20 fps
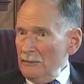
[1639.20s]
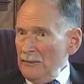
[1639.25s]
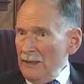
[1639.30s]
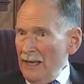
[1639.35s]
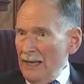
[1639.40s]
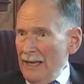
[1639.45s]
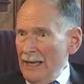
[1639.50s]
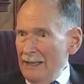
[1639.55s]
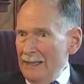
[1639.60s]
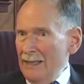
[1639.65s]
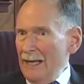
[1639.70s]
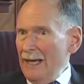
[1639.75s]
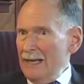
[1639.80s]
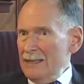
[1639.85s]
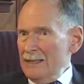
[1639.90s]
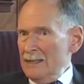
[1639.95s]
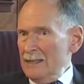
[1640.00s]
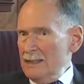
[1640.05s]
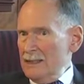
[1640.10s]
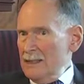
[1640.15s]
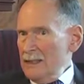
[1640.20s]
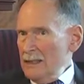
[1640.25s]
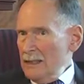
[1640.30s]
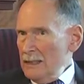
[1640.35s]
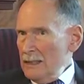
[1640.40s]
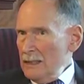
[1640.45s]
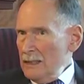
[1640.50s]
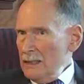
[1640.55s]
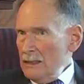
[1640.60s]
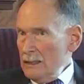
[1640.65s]
And I
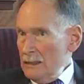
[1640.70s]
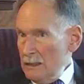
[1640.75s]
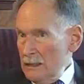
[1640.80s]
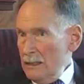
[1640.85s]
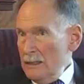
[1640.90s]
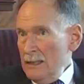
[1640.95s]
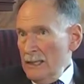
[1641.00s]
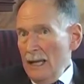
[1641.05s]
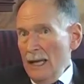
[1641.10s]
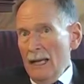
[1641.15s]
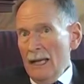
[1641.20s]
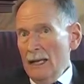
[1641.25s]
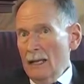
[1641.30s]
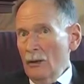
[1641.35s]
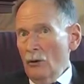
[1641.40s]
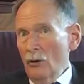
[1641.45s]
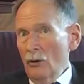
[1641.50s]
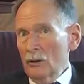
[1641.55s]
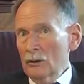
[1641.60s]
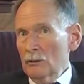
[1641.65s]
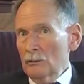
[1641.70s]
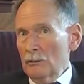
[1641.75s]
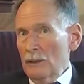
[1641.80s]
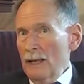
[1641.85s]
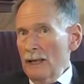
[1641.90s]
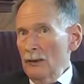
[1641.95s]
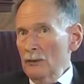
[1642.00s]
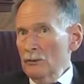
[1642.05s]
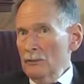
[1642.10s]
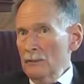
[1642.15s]
see today all
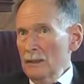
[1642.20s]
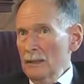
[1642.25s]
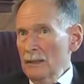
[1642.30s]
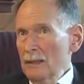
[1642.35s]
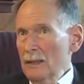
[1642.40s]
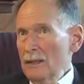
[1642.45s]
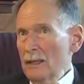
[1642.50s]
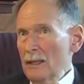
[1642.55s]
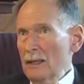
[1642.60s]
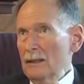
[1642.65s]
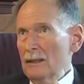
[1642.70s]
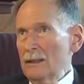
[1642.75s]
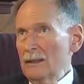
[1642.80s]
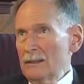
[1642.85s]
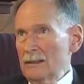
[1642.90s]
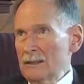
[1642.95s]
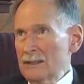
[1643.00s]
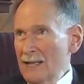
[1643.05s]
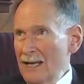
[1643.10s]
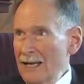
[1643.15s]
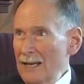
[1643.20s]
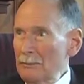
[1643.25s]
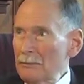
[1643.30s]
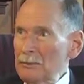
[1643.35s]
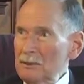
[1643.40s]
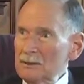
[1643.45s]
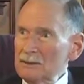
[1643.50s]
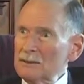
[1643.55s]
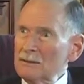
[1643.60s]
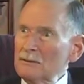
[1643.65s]
around me
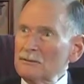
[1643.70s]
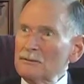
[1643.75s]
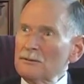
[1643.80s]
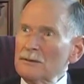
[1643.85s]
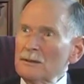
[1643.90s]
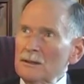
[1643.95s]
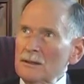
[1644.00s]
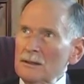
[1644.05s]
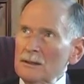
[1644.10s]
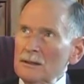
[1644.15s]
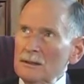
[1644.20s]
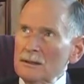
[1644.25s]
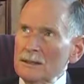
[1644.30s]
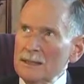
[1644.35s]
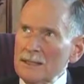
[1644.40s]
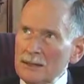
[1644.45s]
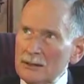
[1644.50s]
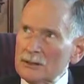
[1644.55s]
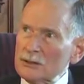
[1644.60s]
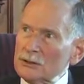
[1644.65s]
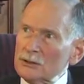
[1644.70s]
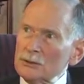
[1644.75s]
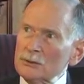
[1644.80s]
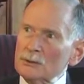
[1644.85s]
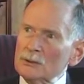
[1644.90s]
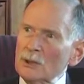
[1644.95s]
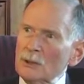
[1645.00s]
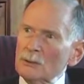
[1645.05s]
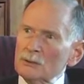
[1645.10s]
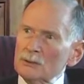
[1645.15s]
examples of leaders who
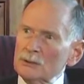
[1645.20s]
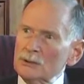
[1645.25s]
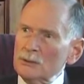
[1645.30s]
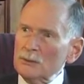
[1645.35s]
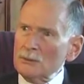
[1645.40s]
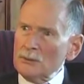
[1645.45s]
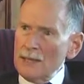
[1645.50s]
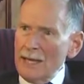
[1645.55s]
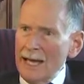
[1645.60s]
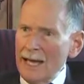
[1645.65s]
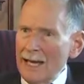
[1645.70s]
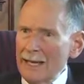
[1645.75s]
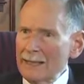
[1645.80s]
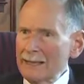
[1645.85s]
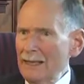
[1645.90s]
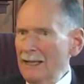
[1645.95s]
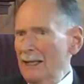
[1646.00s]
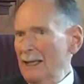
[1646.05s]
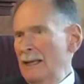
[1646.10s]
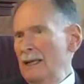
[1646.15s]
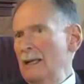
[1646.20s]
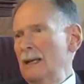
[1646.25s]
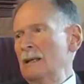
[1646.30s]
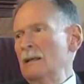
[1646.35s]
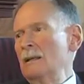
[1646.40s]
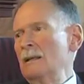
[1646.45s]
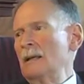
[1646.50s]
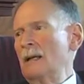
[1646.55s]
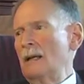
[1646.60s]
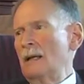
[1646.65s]
don't do that
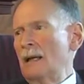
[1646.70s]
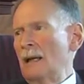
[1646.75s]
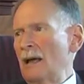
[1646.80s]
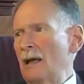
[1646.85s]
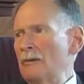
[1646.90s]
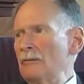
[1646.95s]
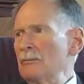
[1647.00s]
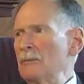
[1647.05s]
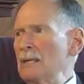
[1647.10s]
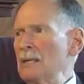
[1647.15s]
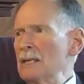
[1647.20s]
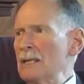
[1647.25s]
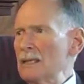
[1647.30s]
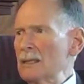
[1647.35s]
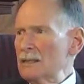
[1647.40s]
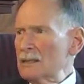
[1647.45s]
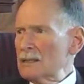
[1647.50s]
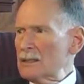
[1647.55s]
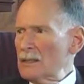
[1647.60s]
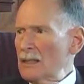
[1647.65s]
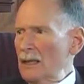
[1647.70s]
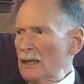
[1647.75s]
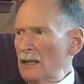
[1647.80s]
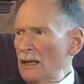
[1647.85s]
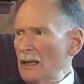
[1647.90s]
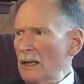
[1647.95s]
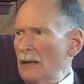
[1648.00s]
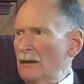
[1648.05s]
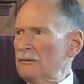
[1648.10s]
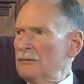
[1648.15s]
and have meetings
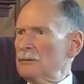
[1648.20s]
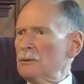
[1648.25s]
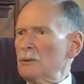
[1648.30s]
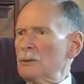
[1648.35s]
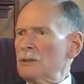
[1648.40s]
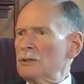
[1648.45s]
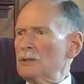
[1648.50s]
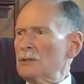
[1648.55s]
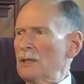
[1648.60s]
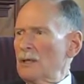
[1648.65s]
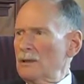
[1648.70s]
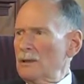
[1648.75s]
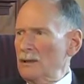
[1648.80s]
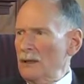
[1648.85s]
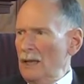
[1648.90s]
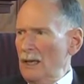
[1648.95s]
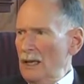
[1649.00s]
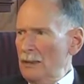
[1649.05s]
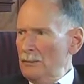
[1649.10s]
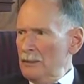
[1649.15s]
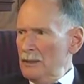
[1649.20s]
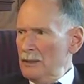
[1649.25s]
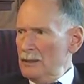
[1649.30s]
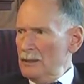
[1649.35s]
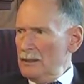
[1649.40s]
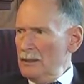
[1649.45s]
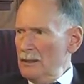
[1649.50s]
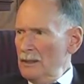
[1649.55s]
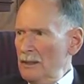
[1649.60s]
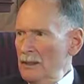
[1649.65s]
after which nothing
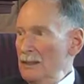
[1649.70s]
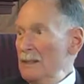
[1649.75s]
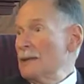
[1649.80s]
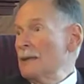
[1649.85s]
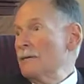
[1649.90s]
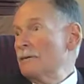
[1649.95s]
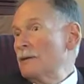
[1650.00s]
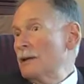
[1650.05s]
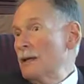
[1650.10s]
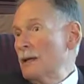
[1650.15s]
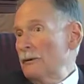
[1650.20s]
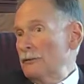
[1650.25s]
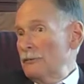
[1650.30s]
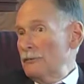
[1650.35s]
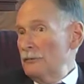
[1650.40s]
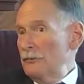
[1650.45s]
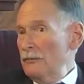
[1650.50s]
happens, even if